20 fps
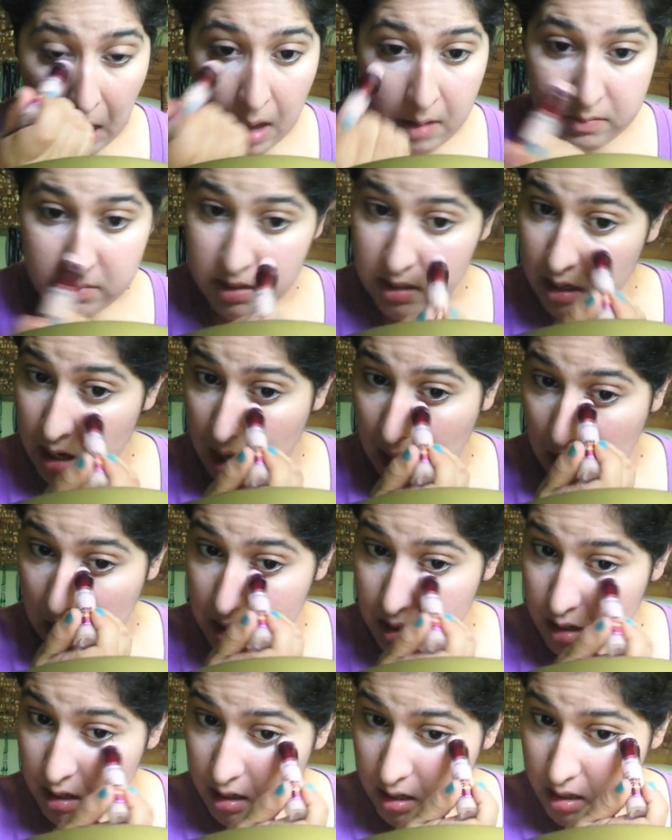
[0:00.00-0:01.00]
I'm just going to
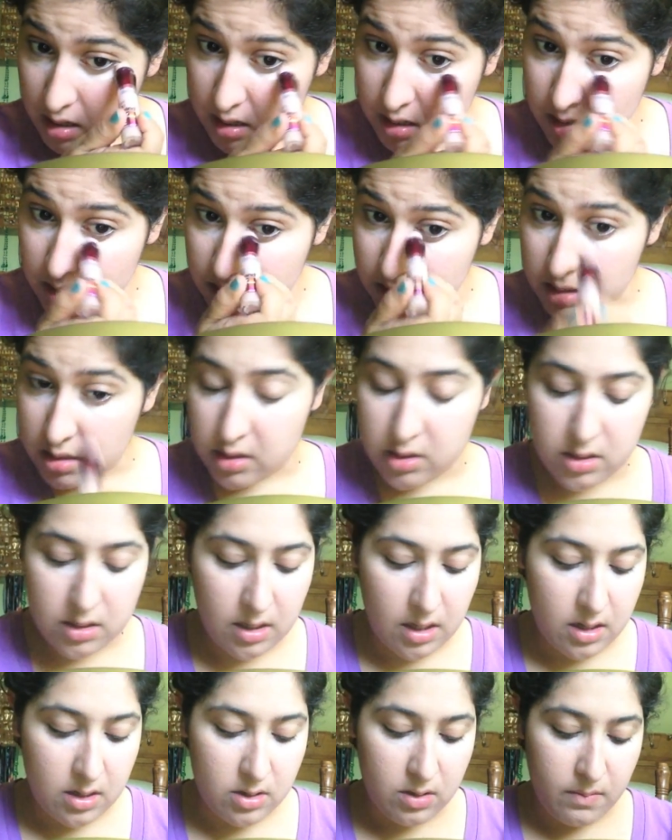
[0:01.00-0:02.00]
add a touch of
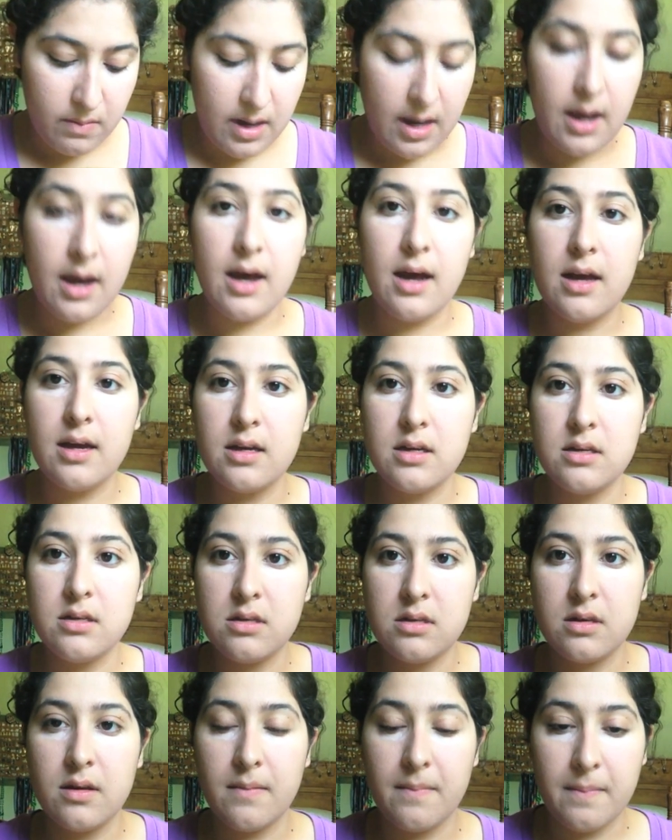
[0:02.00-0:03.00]
that under my
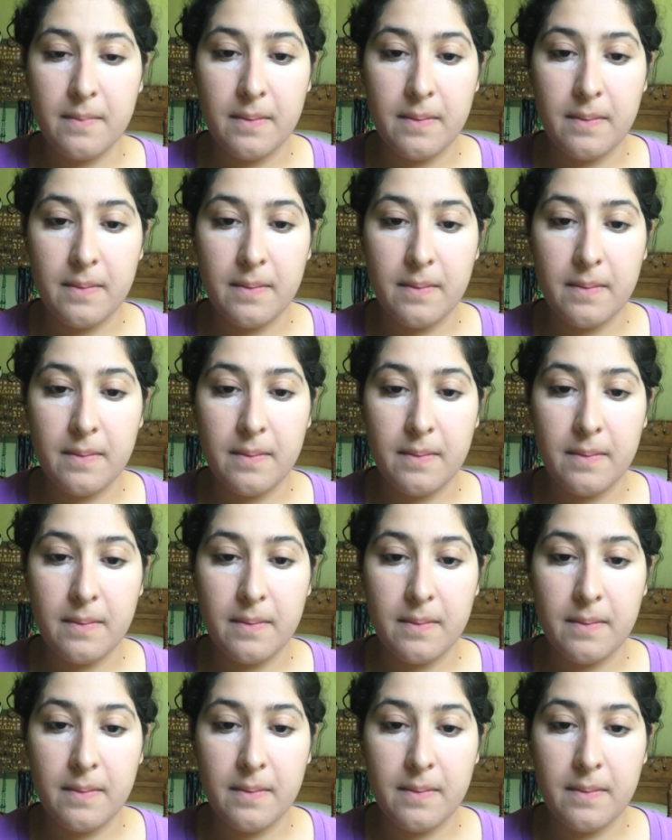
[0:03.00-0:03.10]
eyes.